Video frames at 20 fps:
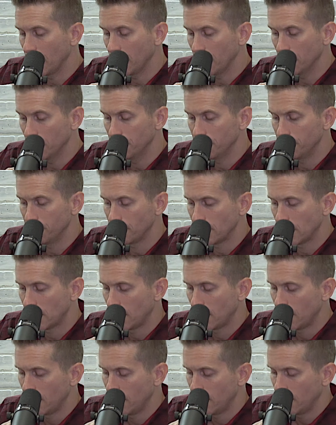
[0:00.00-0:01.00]
Alan.
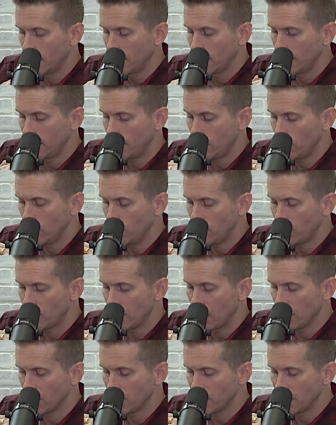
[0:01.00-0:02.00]
You've
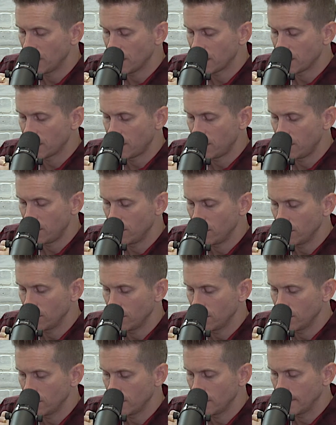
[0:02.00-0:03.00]
challenged us
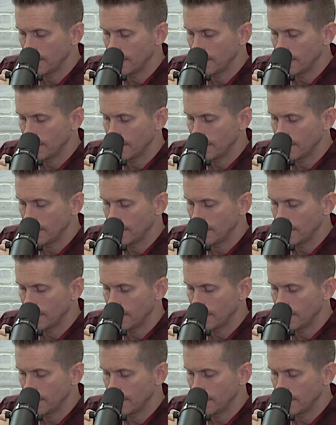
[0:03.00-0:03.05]
to